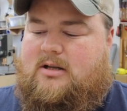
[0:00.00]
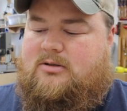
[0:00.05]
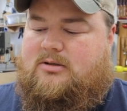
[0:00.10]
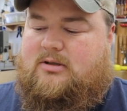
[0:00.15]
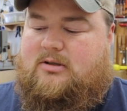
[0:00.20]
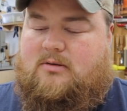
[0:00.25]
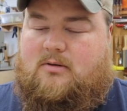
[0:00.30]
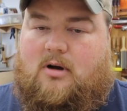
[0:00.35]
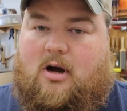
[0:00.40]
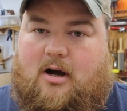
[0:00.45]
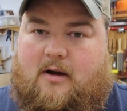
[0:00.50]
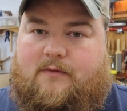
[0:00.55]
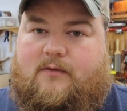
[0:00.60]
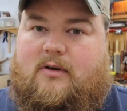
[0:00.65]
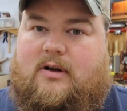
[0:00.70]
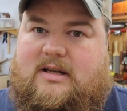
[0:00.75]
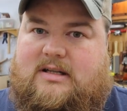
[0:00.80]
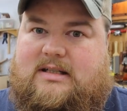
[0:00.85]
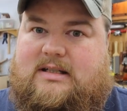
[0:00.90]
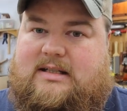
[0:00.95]
to
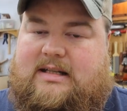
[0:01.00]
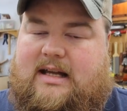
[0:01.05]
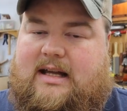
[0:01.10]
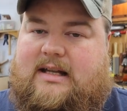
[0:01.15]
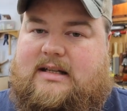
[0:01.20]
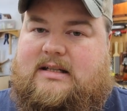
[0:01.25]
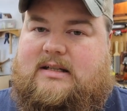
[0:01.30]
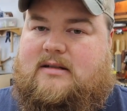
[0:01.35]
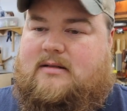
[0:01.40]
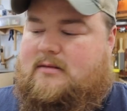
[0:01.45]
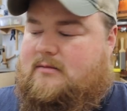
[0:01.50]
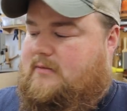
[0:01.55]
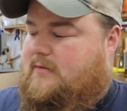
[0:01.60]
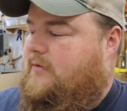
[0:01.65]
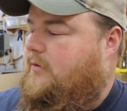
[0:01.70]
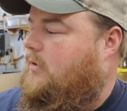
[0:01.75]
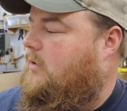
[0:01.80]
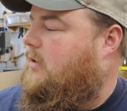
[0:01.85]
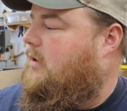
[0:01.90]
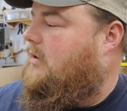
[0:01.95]
offer as a test
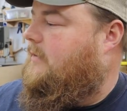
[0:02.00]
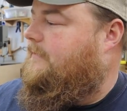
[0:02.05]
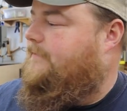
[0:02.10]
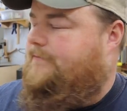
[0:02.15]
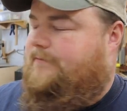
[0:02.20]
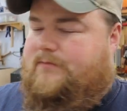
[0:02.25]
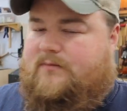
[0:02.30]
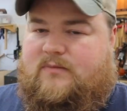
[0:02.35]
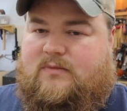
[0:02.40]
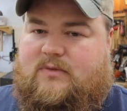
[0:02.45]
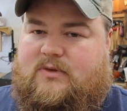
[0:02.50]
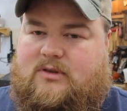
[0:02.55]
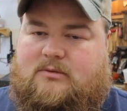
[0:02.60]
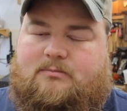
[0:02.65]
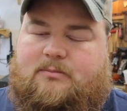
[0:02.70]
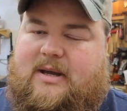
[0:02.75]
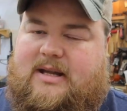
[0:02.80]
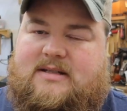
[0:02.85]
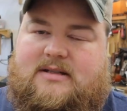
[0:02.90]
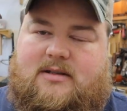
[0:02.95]
for
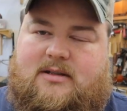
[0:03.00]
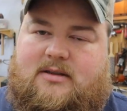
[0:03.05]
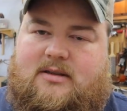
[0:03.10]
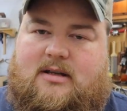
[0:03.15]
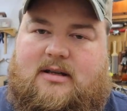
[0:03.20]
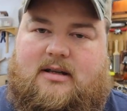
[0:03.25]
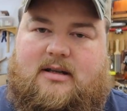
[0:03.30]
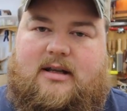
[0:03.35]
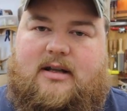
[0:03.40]
basically the